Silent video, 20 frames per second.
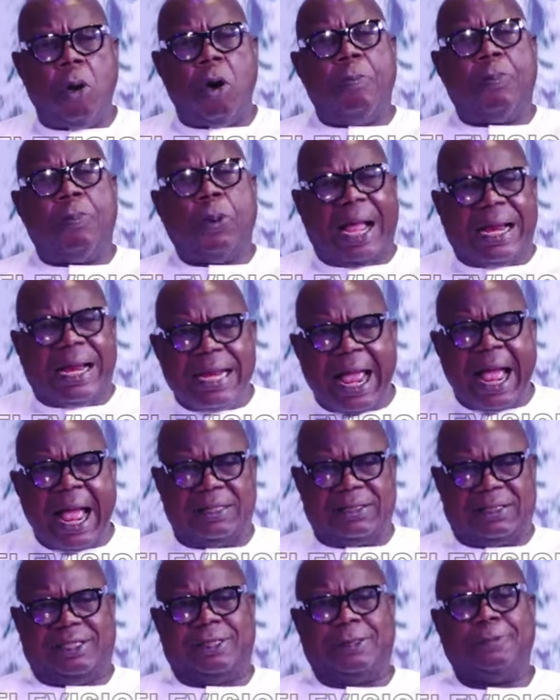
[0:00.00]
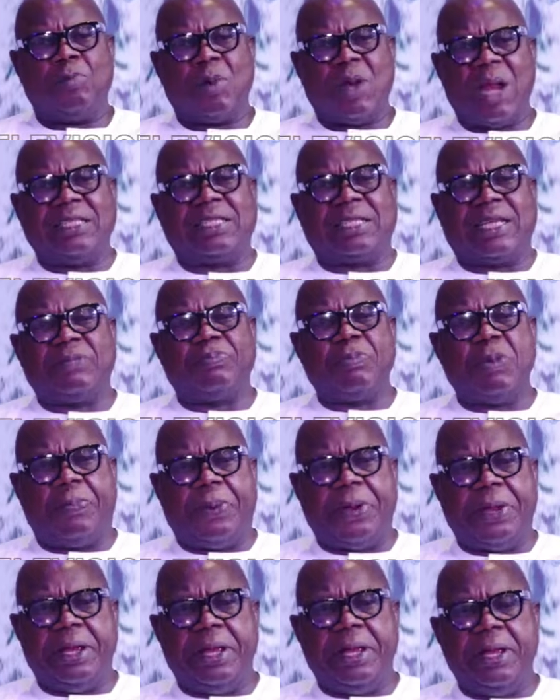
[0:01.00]
or buccaneers, as case may
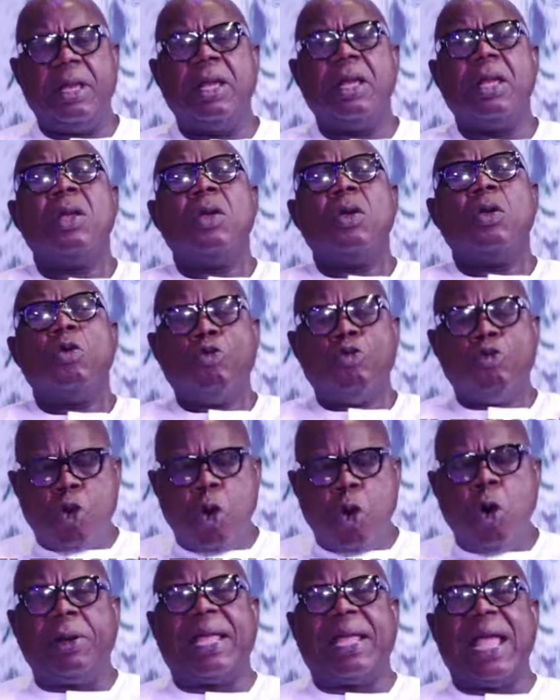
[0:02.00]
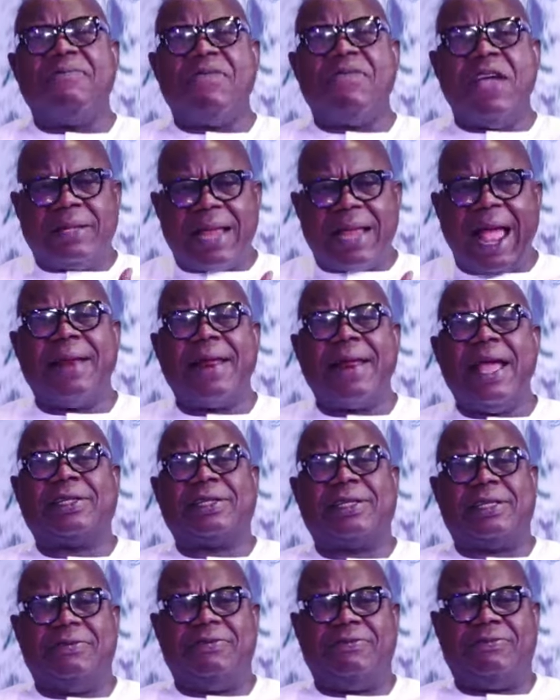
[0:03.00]
be, you gave a
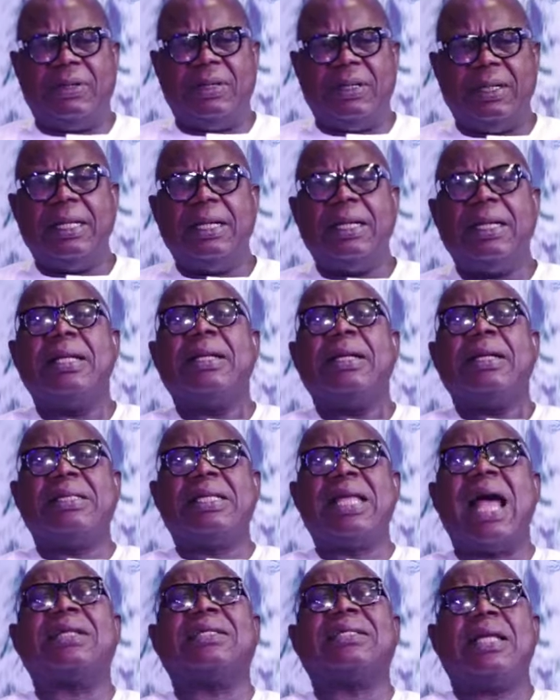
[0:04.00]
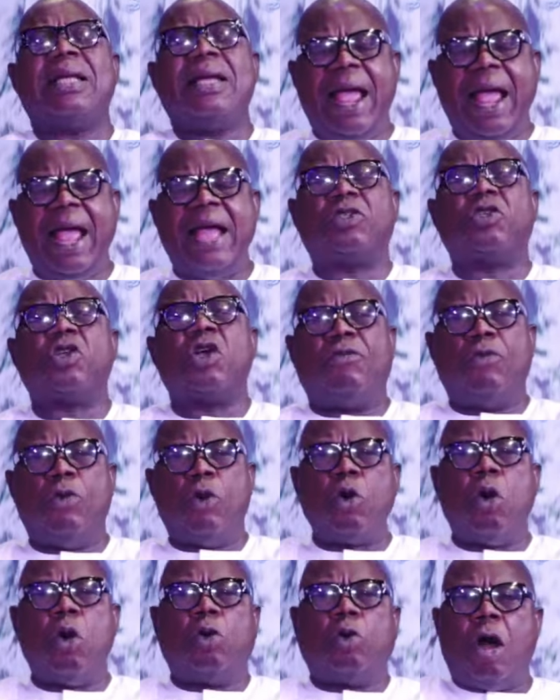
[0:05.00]
directive that heads of
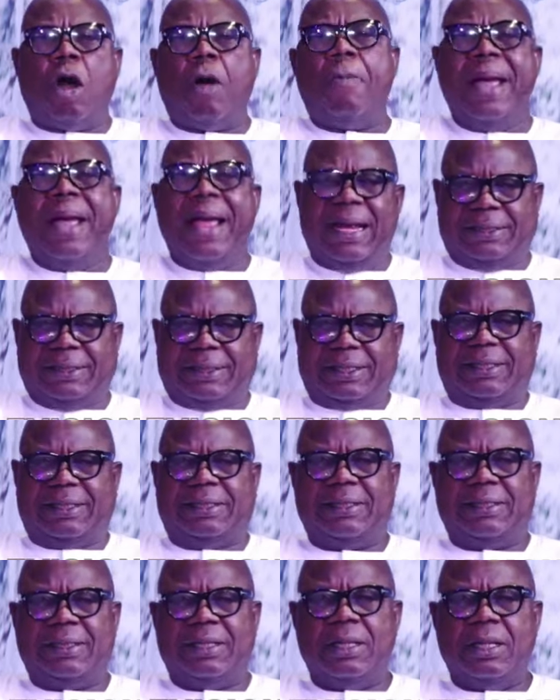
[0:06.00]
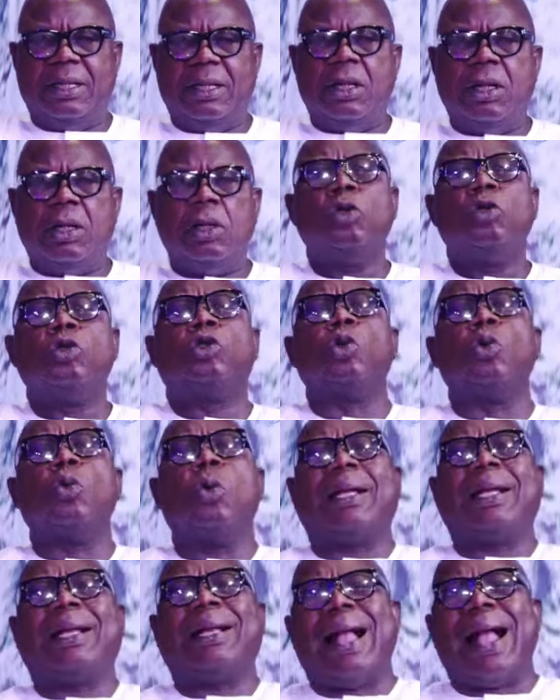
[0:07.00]
local governments
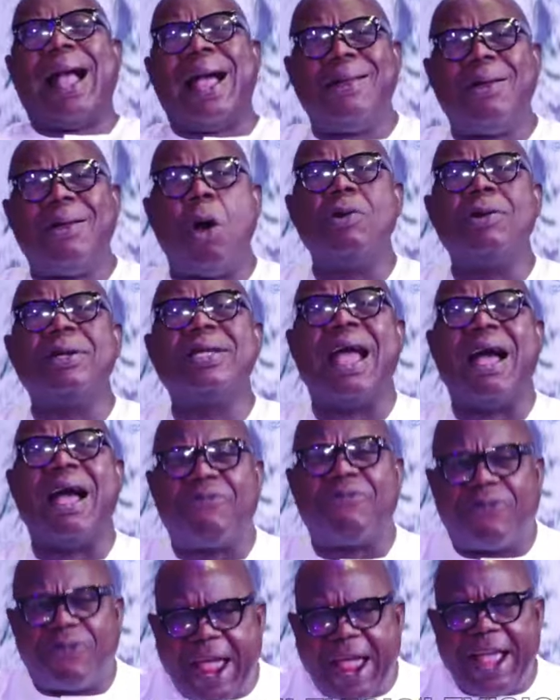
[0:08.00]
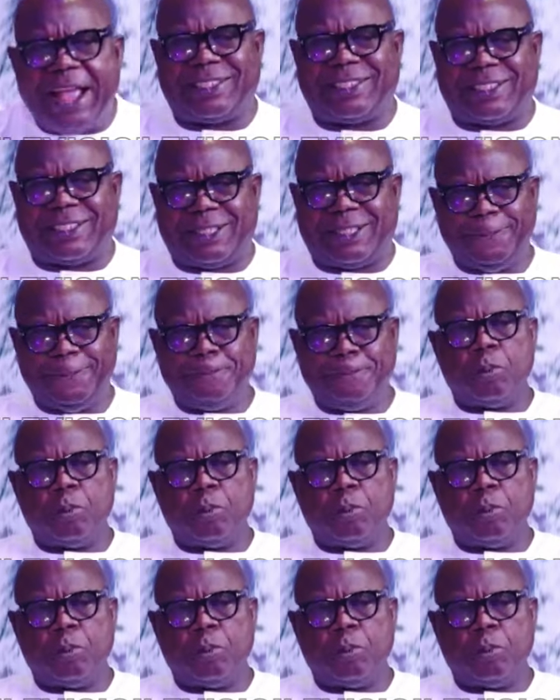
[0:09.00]
should carry on the affairs